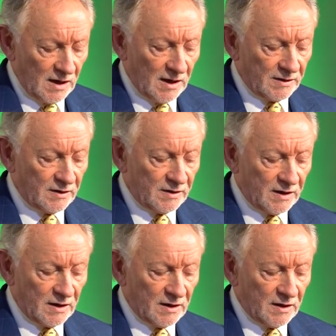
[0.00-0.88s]
and,
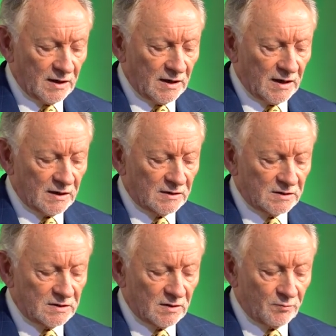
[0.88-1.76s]
uh, and
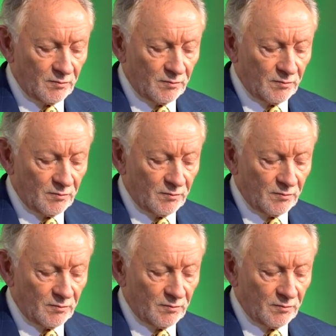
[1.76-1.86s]
Stephen Rea um,